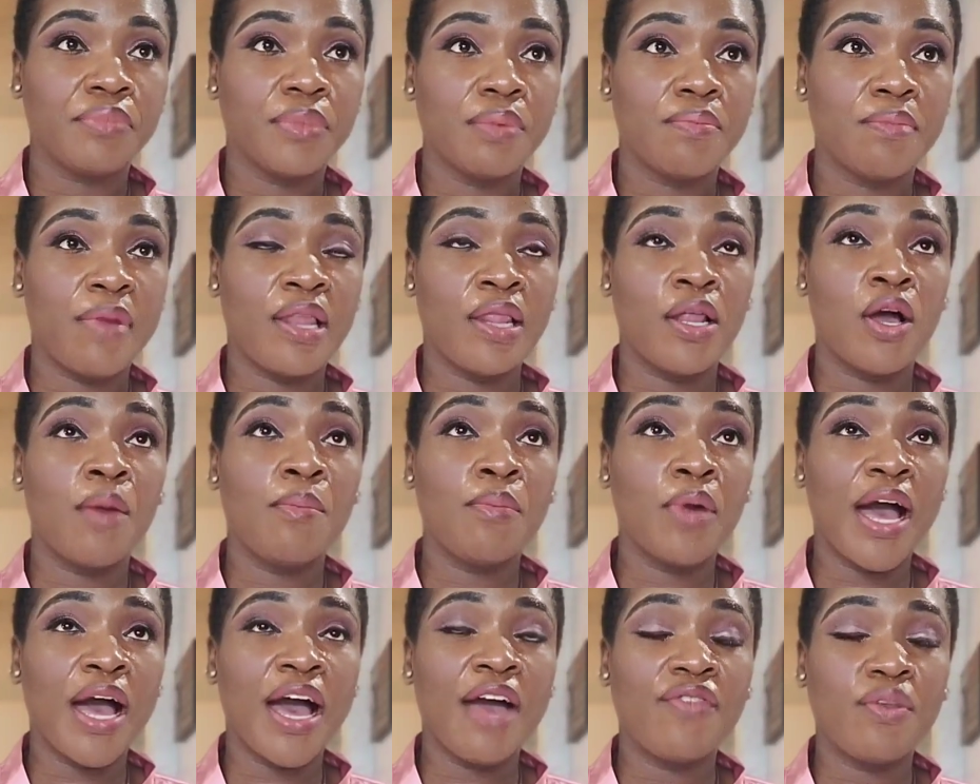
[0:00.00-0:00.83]
my
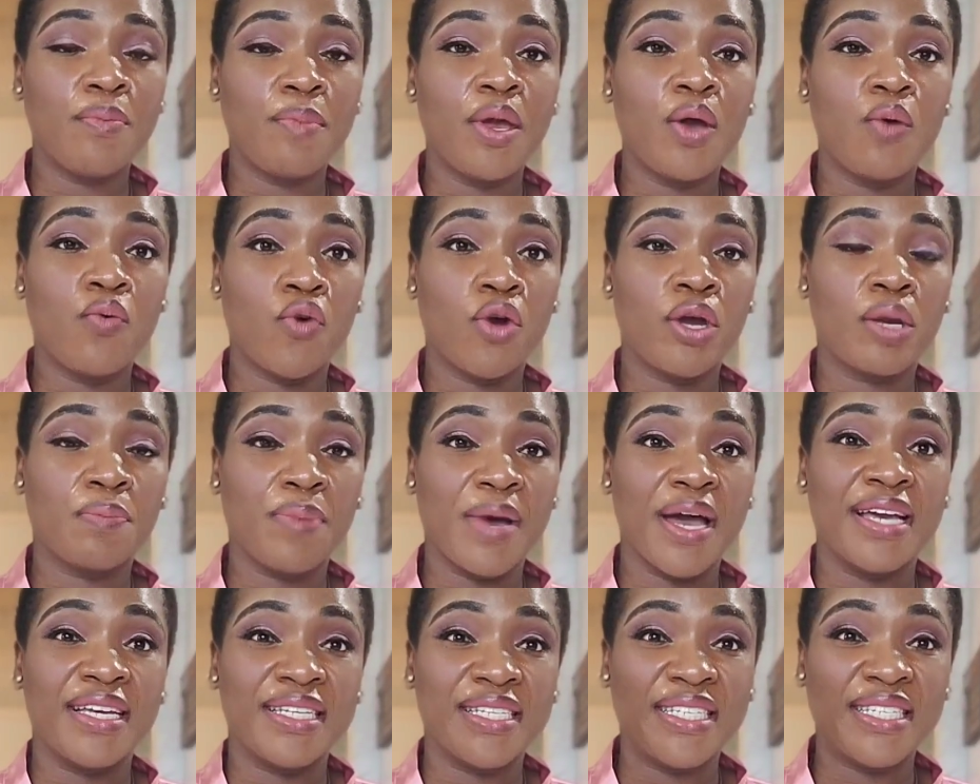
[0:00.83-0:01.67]
alarm, I have to be at work
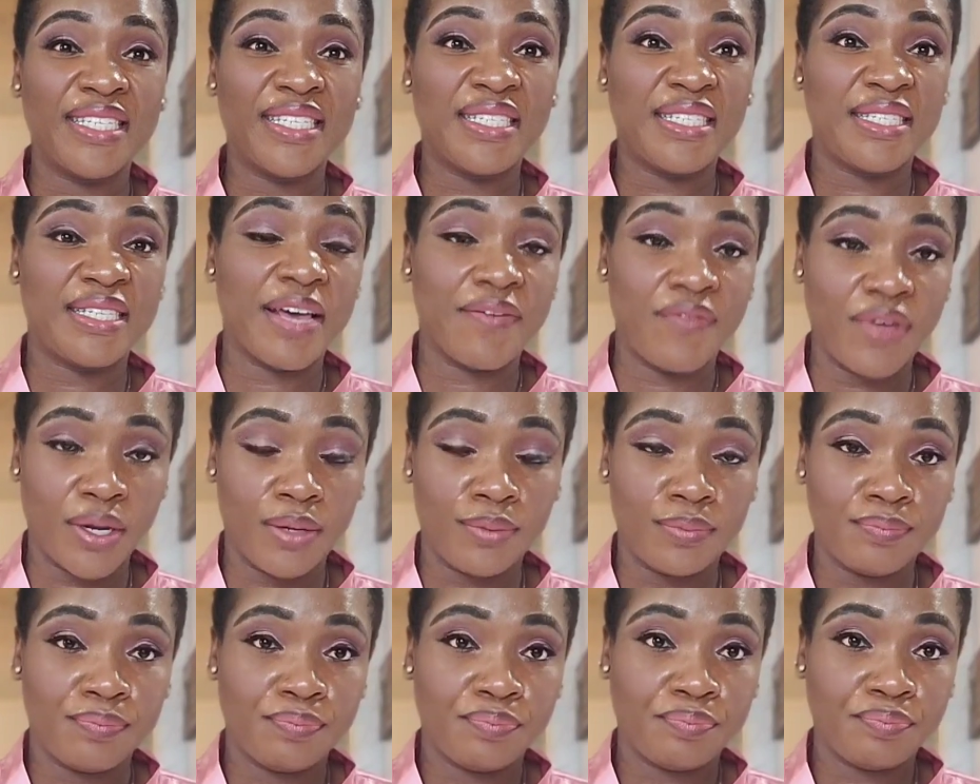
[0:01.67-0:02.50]
by
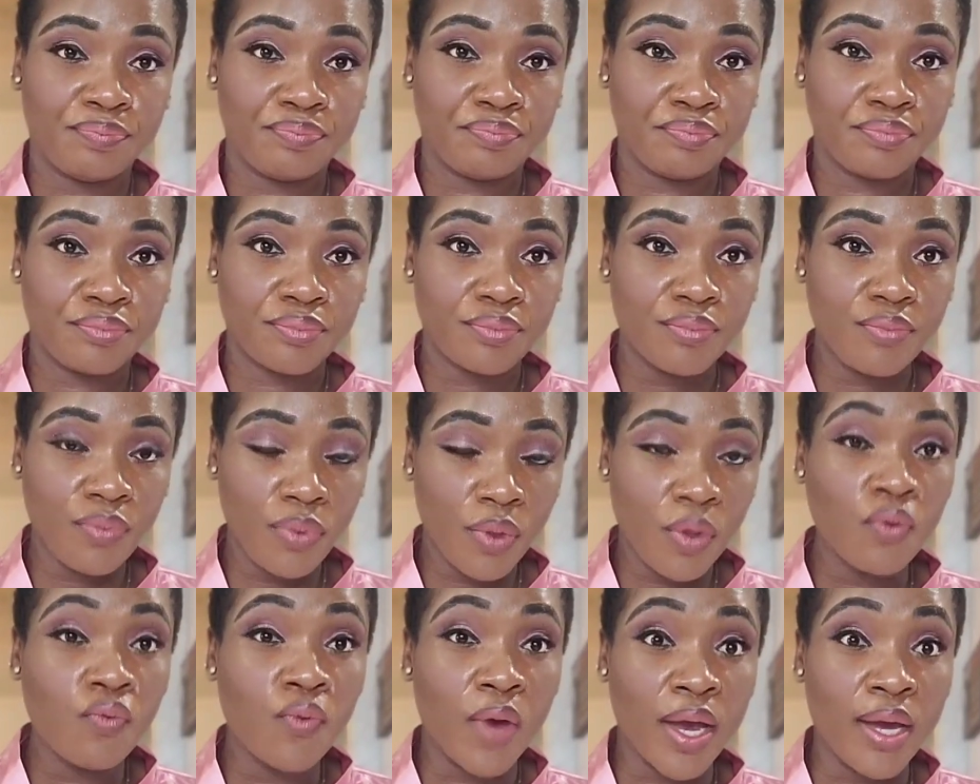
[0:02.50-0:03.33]
seven,
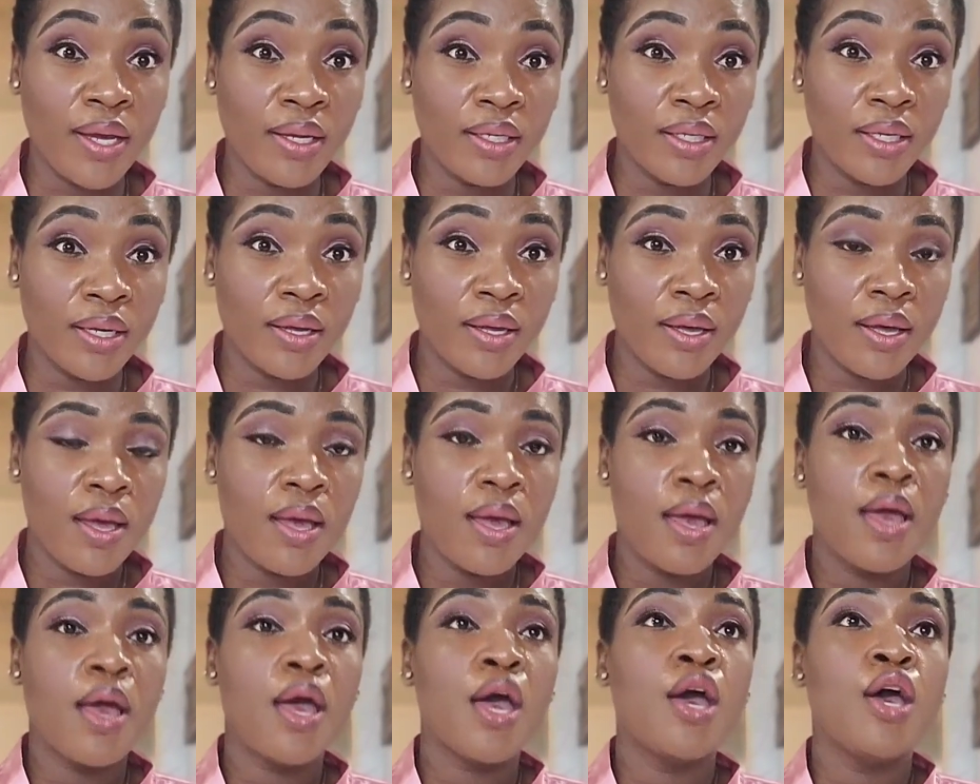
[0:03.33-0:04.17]
right?
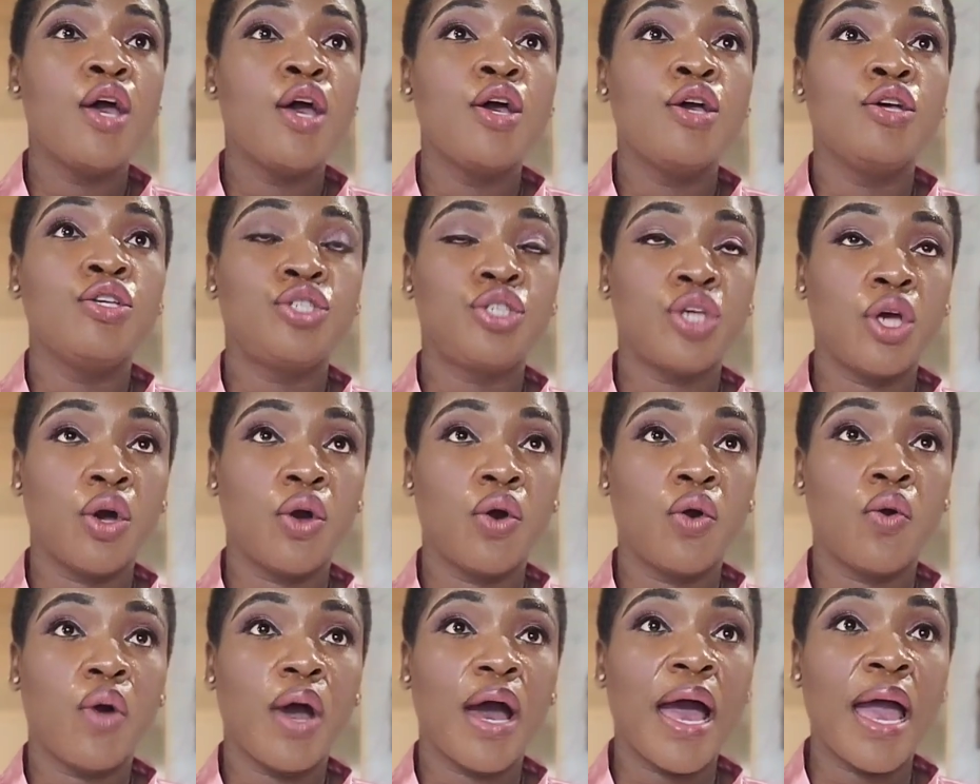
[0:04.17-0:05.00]

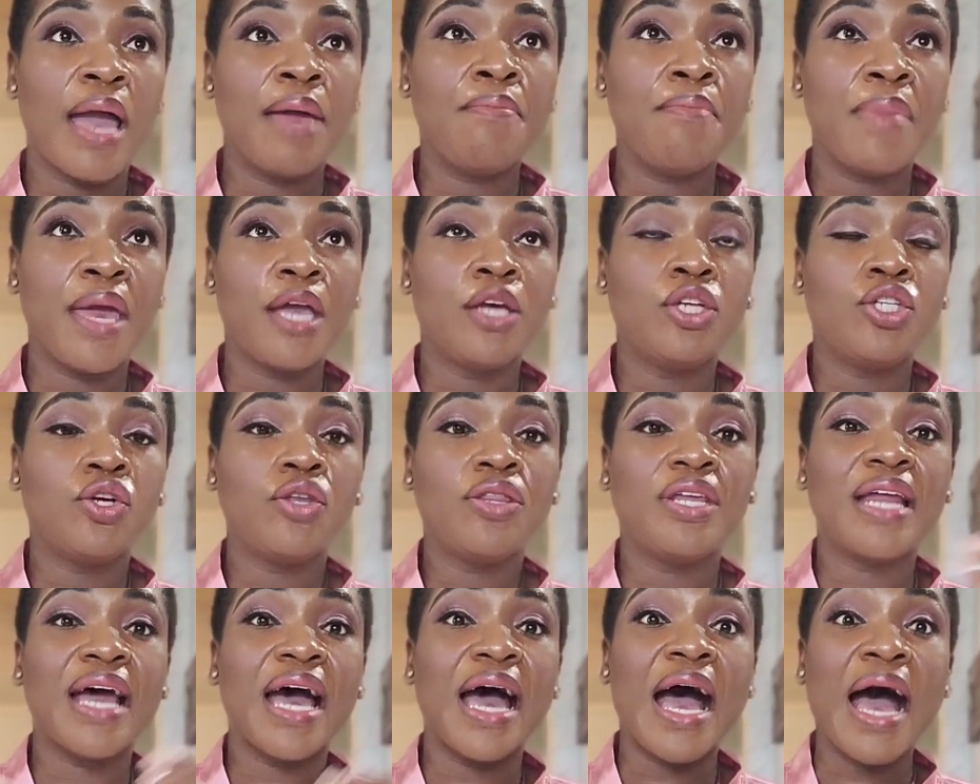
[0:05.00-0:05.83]
So I make sure
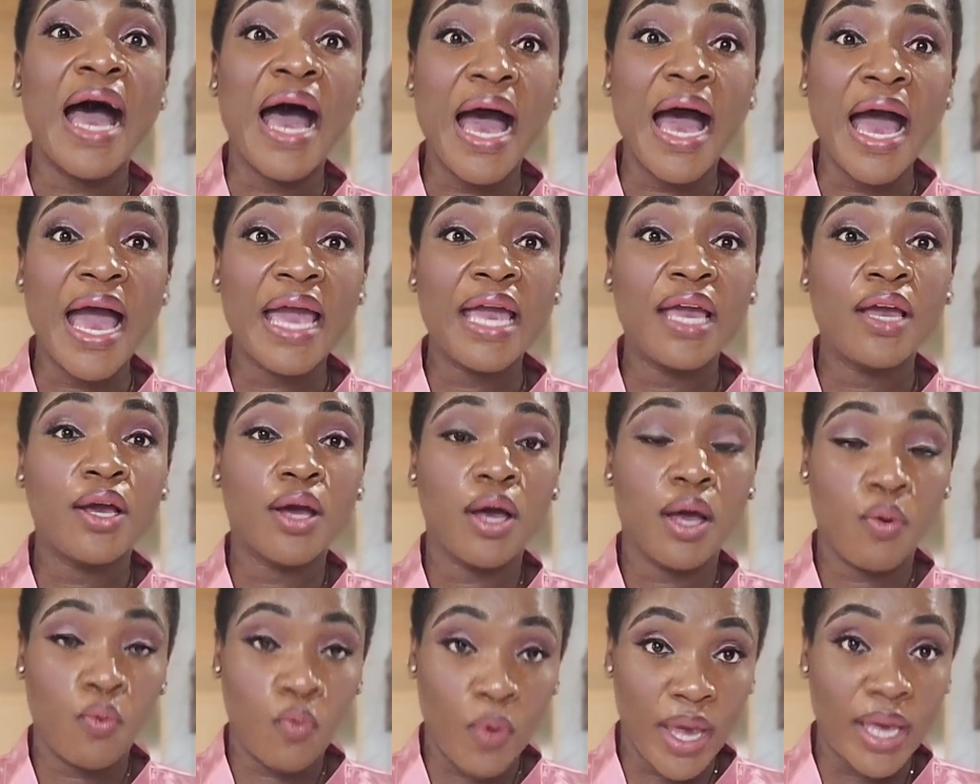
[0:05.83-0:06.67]
that I
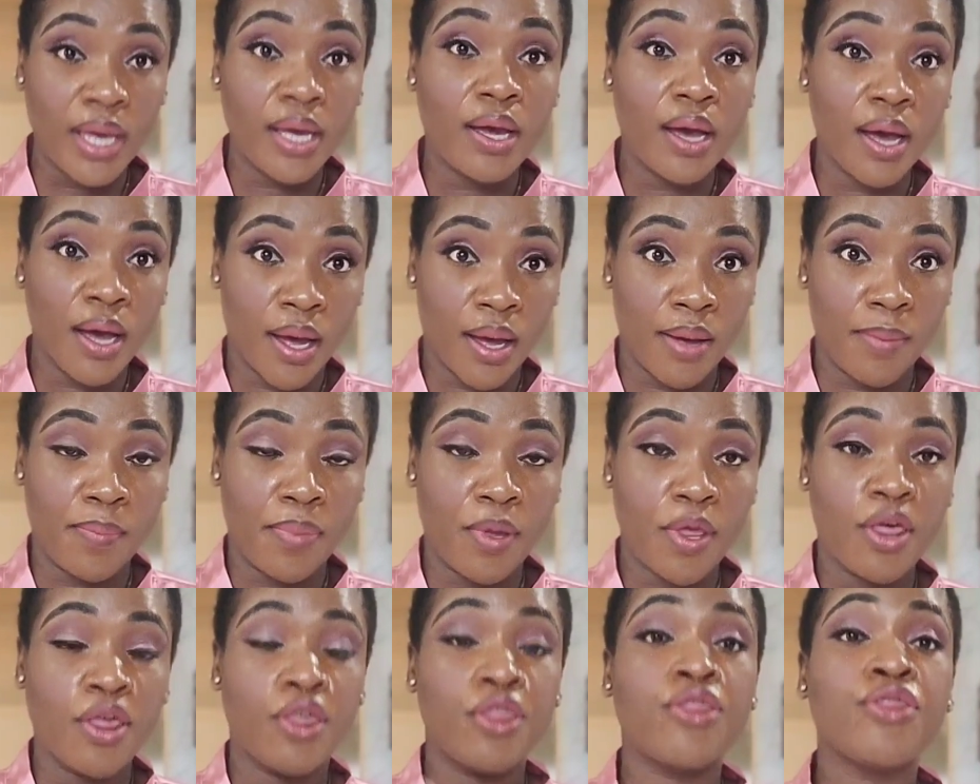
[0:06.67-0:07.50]
wake up
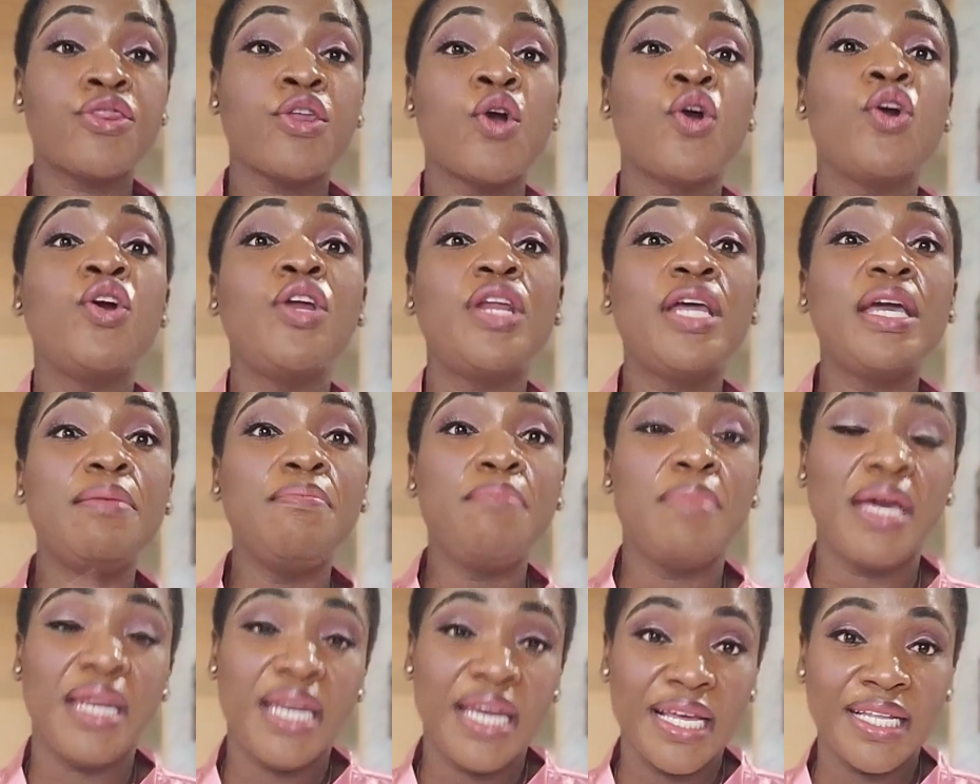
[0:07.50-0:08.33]
thirty
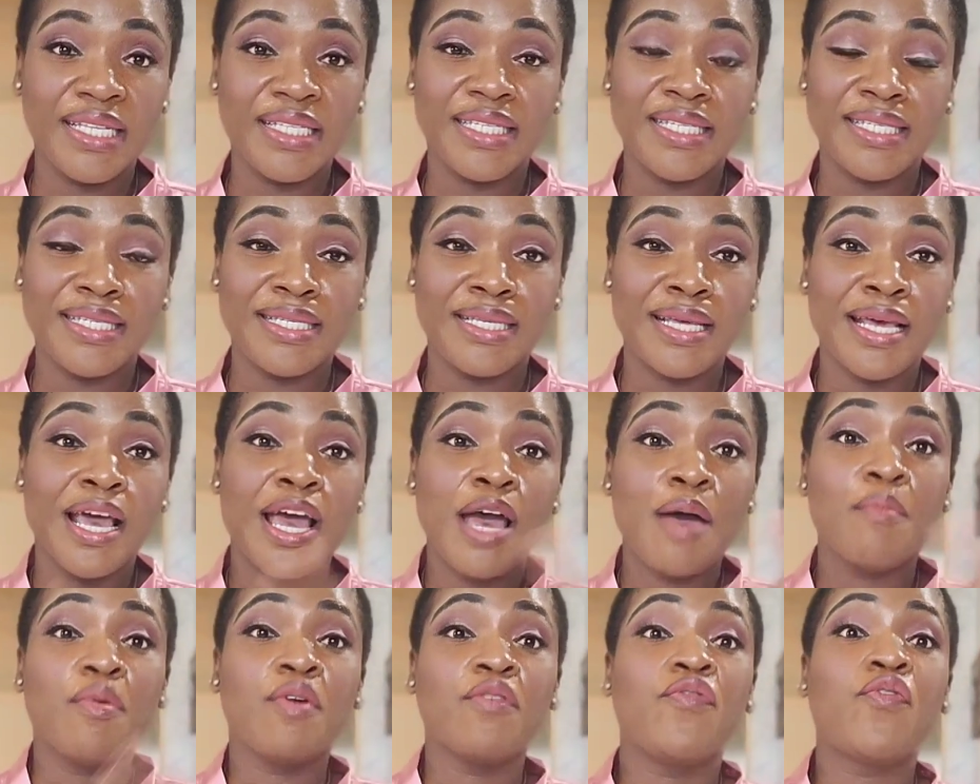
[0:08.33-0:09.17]
minutes
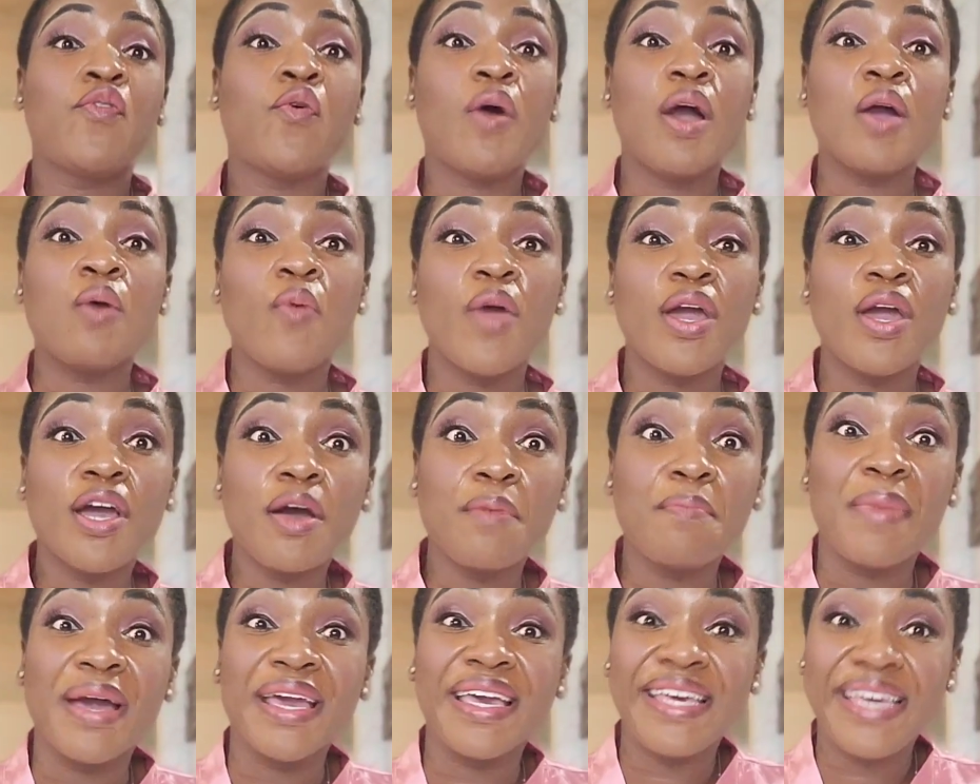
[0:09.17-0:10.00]
before I wake up
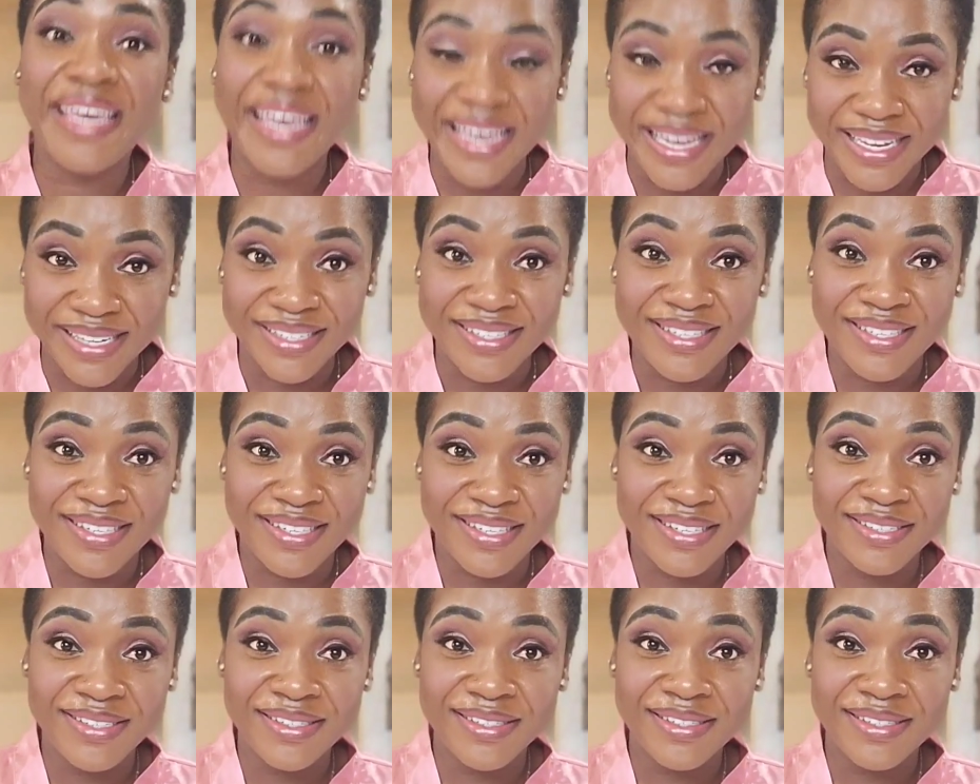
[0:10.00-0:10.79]
my kids.